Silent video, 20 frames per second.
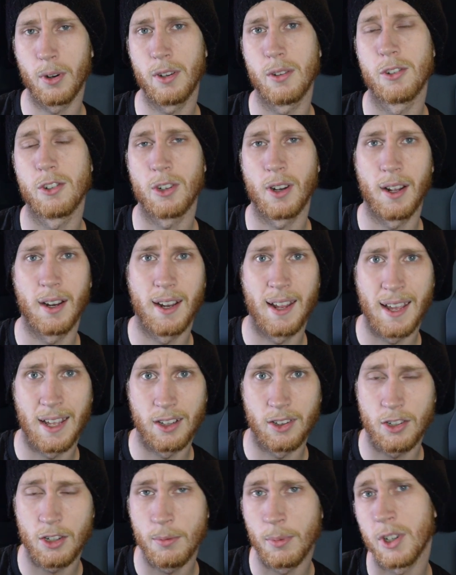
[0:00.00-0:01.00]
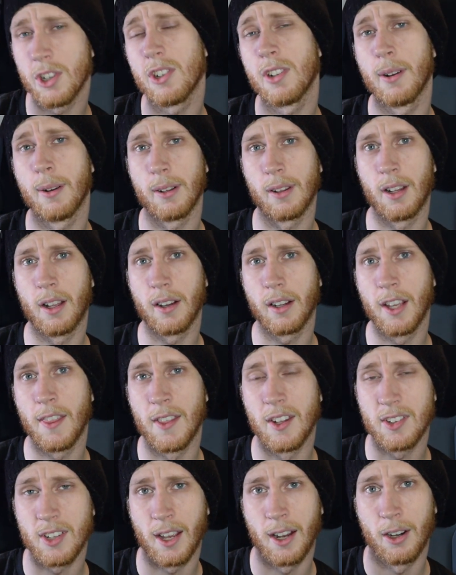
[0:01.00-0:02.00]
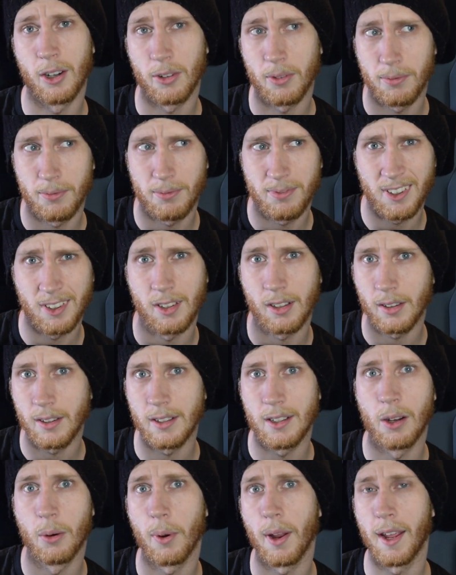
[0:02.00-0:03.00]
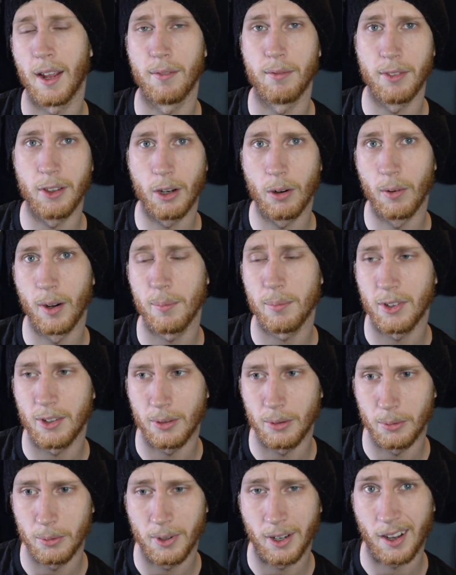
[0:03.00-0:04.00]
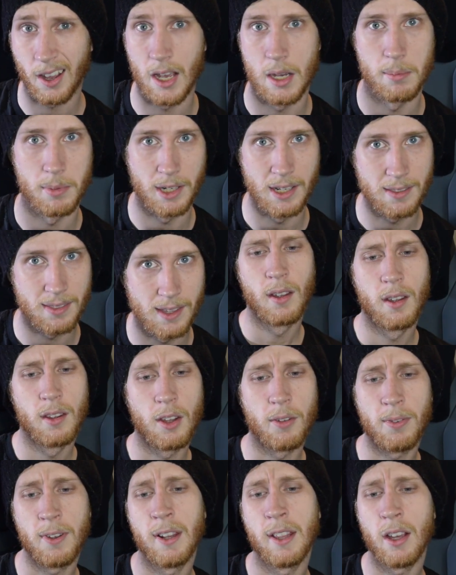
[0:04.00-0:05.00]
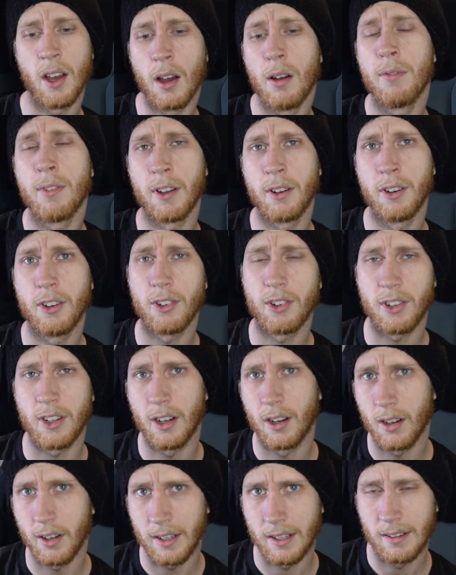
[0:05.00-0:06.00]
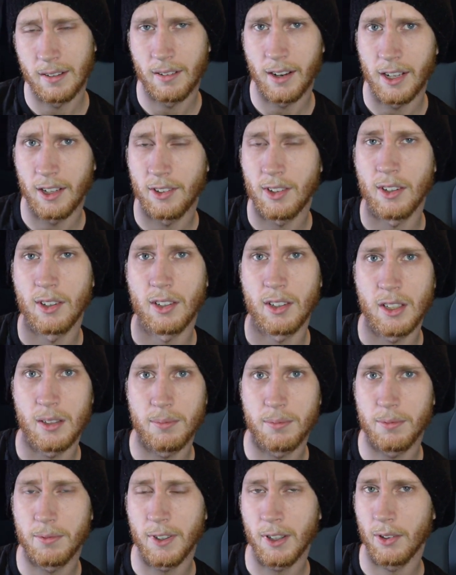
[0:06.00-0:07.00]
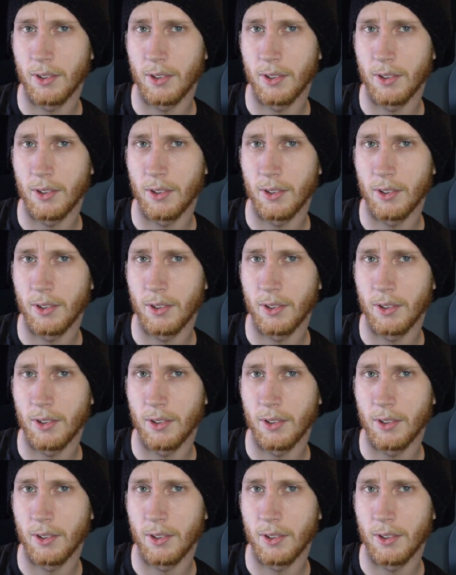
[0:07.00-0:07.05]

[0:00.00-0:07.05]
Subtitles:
trying to add too much steering lock and the tires physically don't have the grip to accommodate that. The feeling of understeer in ACC feels